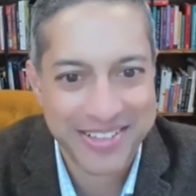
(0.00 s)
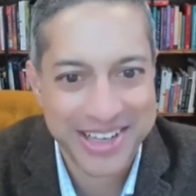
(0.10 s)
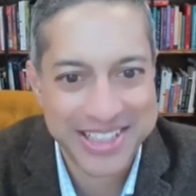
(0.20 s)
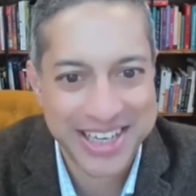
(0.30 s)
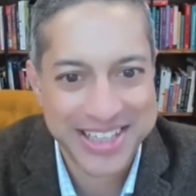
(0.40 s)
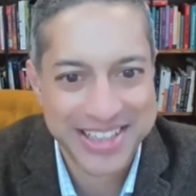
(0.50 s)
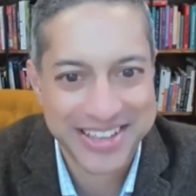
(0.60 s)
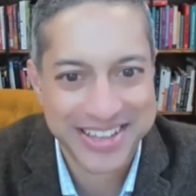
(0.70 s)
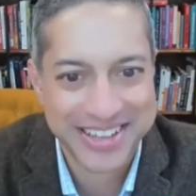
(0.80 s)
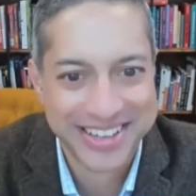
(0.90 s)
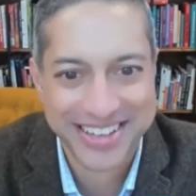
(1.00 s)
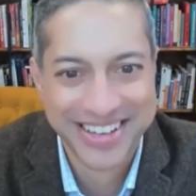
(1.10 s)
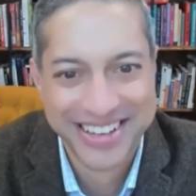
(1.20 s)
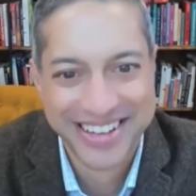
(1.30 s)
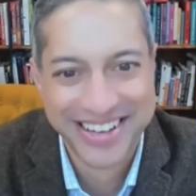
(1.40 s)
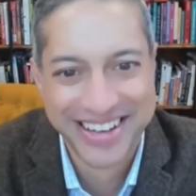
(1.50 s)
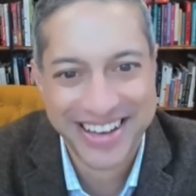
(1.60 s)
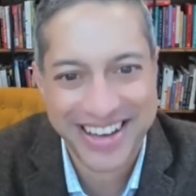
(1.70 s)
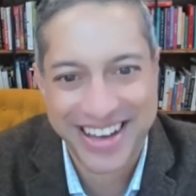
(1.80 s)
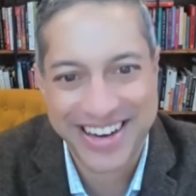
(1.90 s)
Westchester,
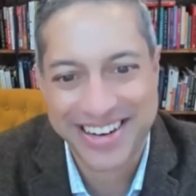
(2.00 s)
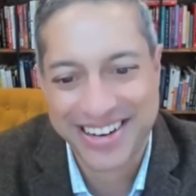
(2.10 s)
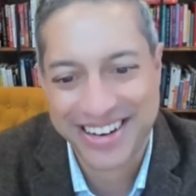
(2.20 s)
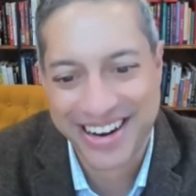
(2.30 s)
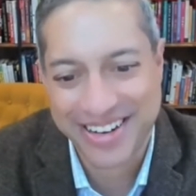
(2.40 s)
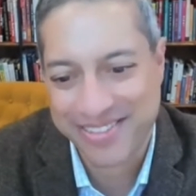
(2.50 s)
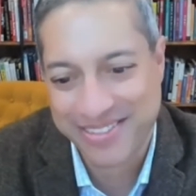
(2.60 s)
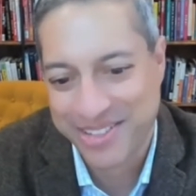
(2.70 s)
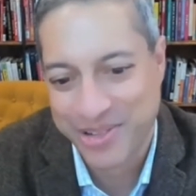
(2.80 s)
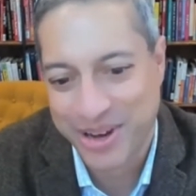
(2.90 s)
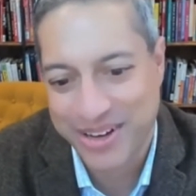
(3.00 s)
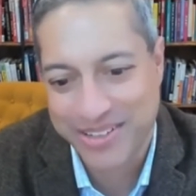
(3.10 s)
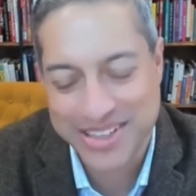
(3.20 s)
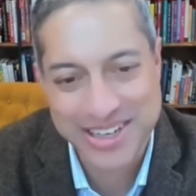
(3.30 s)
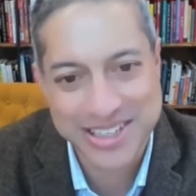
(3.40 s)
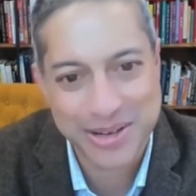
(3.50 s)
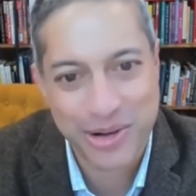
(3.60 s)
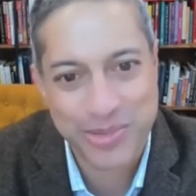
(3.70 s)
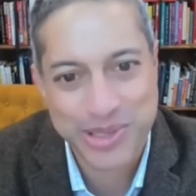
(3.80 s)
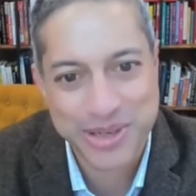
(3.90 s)
and you get results
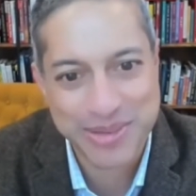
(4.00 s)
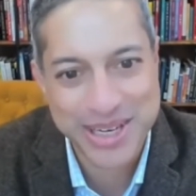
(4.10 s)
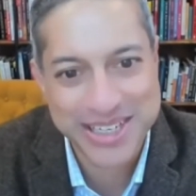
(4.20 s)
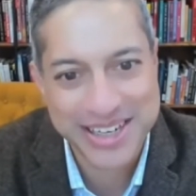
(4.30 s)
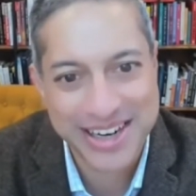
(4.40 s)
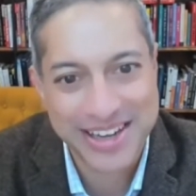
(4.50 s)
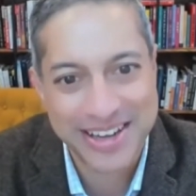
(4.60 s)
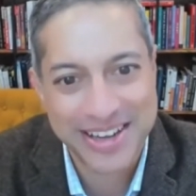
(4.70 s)
almost immediately.